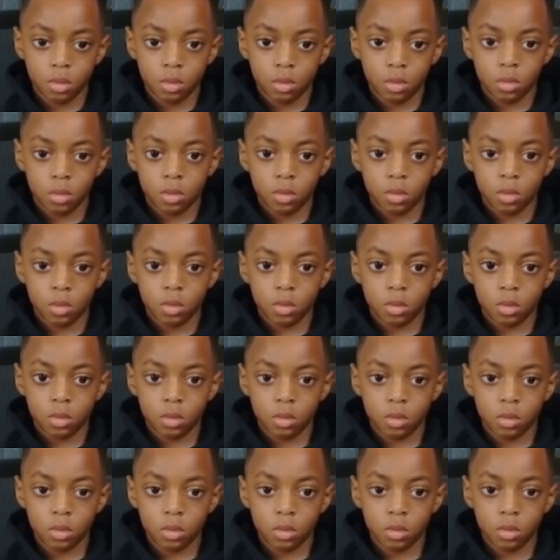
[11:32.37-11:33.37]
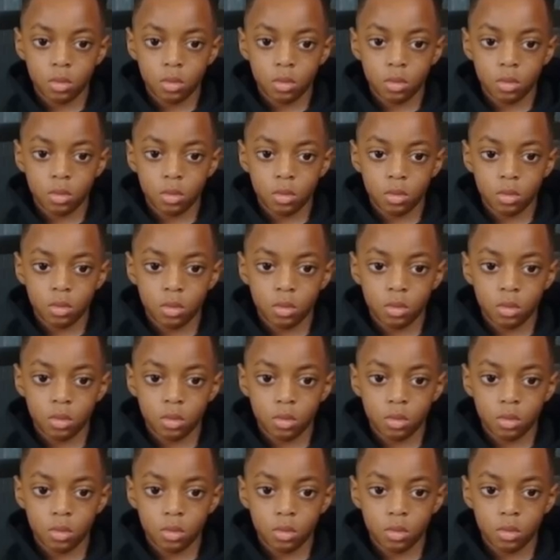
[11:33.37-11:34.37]

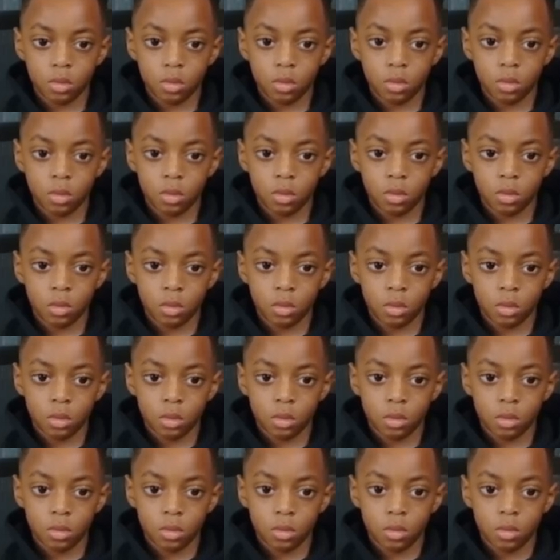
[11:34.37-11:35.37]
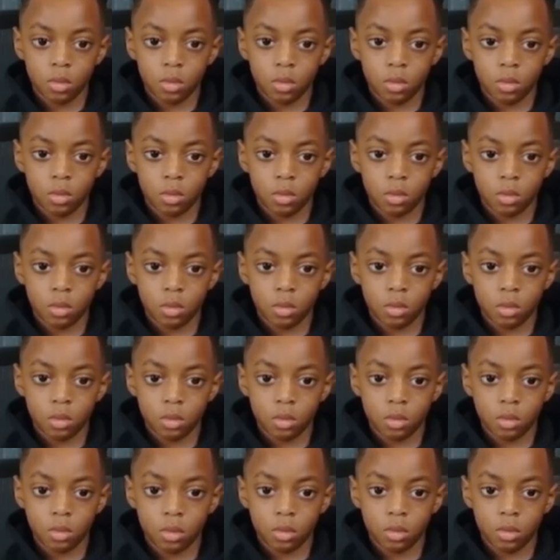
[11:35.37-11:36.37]

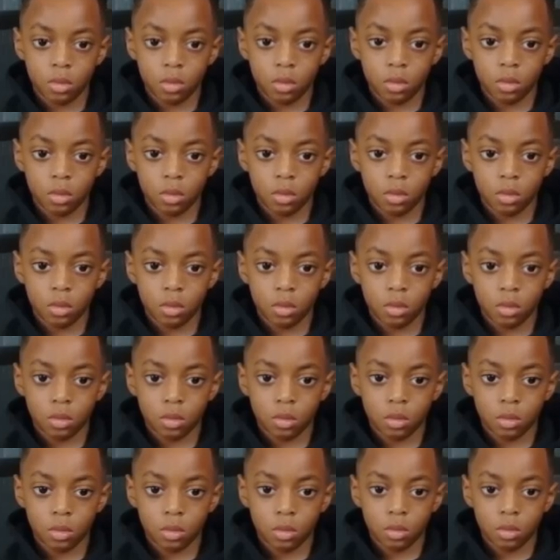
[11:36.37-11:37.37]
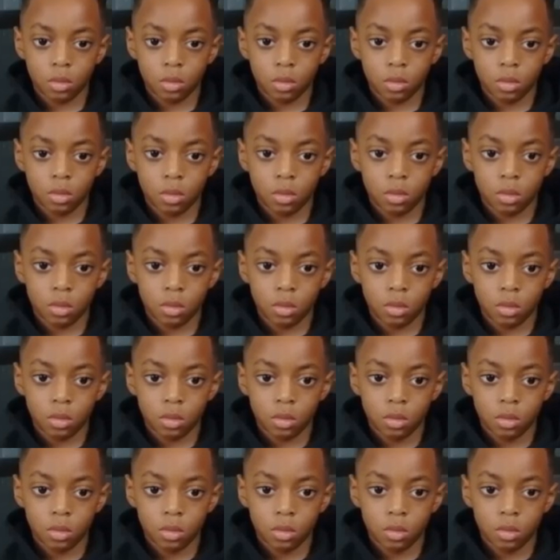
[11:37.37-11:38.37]

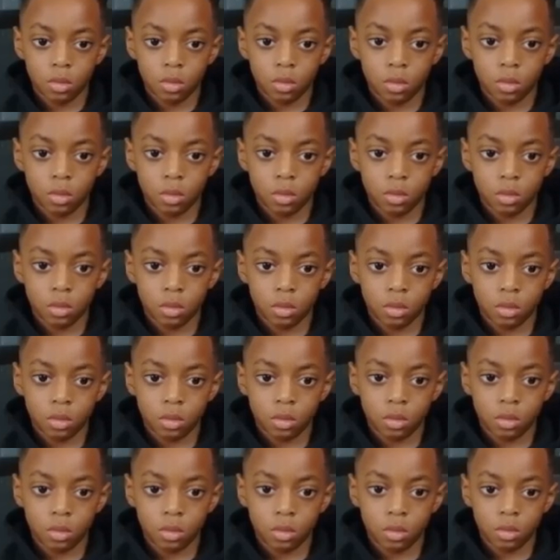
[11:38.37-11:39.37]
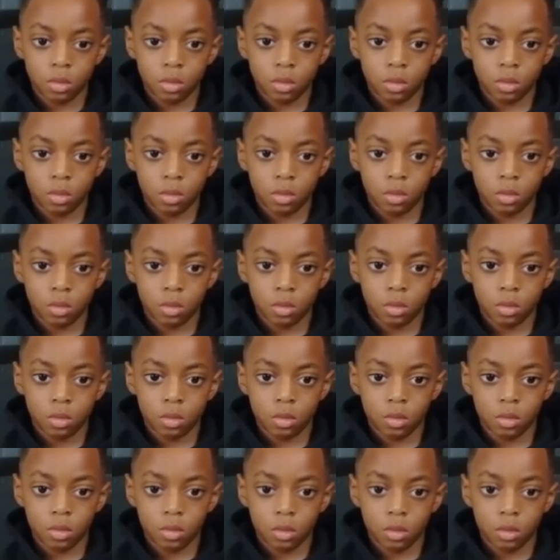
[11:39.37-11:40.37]
[no speech]